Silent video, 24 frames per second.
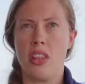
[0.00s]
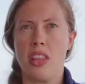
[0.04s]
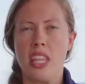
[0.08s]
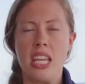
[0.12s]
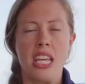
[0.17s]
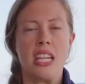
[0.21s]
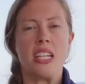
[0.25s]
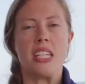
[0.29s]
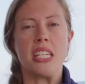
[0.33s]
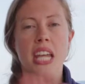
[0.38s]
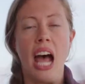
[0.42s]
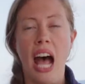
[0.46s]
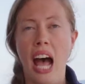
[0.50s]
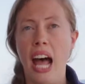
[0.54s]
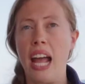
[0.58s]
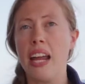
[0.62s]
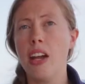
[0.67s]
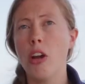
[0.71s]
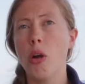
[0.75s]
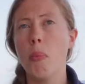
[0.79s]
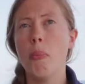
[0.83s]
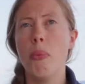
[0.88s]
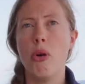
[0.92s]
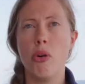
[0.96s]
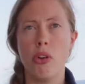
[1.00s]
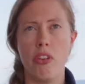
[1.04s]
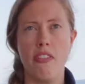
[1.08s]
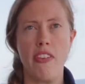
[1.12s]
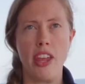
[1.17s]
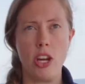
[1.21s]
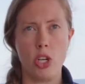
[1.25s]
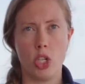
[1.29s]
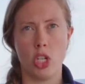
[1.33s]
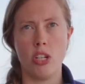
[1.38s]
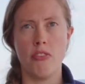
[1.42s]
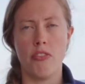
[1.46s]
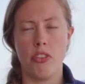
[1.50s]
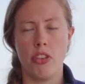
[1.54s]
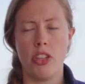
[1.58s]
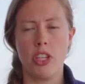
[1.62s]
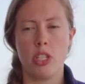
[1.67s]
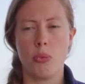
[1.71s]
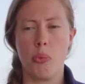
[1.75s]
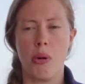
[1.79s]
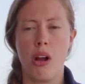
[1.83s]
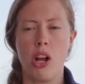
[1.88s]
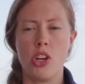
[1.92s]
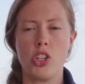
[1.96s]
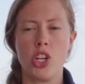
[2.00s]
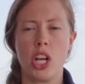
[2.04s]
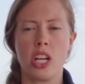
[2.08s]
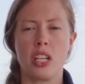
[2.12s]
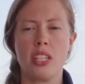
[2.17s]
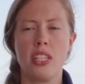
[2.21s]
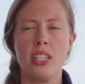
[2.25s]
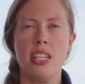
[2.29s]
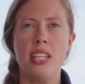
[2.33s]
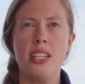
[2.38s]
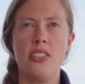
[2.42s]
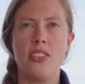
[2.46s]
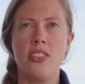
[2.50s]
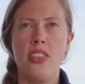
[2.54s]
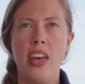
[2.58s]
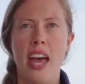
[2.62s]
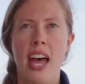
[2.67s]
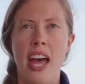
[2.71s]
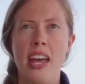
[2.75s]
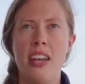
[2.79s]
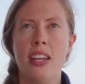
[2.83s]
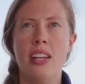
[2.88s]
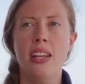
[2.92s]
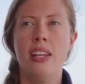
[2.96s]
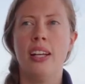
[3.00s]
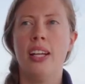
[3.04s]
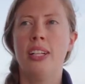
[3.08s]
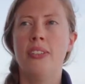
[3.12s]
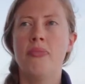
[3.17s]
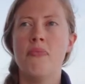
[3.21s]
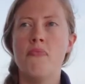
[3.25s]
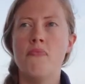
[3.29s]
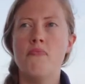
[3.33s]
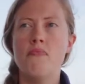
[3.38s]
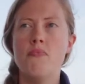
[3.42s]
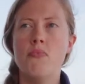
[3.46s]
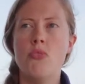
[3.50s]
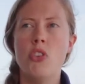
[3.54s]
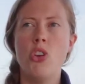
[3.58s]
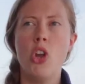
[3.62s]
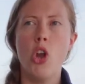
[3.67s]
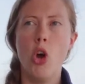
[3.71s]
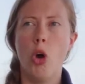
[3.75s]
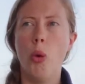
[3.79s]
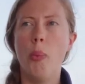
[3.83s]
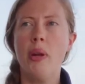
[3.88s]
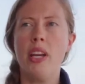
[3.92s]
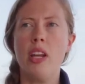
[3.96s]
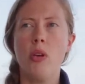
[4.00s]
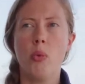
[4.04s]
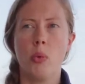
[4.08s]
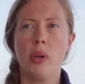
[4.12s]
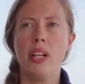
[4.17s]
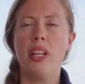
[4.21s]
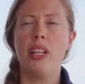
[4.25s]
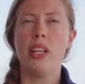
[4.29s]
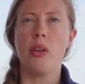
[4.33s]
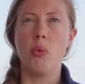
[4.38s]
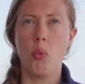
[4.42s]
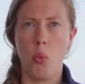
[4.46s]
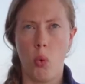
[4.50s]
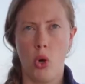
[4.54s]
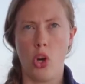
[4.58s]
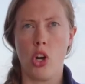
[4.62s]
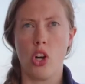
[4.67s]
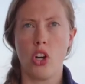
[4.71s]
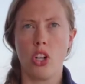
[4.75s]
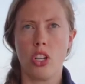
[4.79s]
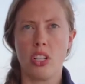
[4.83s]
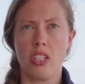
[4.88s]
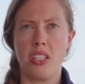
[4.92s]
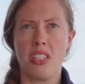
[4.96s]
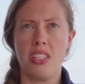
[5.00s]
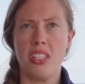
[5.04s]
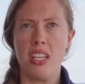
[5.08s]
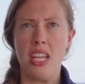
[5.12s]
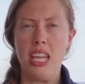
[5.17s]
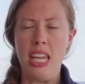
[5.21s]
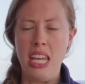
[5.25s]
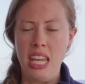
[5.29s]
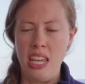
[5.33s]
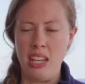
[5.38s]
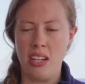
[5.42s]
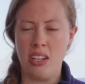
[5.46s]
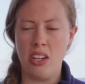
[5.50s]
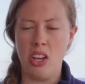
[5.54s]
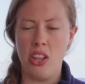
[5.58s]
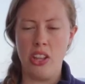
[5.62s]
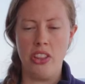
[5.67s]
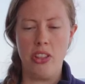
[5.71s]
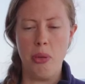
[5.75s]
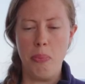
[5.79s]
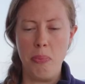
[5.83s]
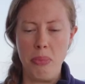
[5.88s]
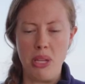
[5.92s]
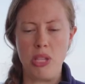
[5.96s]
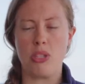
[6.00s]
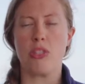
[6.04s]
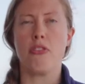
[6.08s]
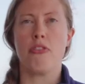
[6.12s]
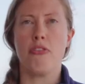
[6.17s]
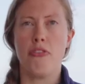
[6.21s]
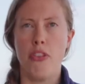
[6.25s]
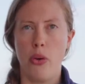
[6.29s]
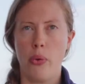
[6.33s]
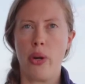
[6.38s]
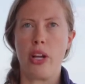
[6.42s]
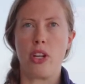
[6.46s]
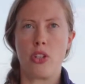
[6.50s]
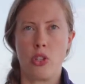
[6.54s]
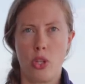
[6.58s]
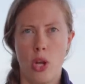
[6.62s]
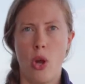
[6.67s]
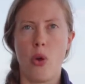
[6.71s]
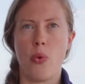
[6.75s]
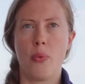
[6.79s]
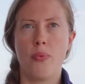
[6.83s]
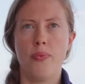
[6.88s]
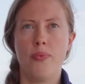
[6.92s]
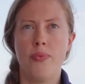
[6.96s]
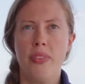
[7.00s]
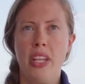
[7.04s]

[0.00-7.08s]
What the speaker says: The entire motivation for this project is that nobody really works in the mesophotic zone.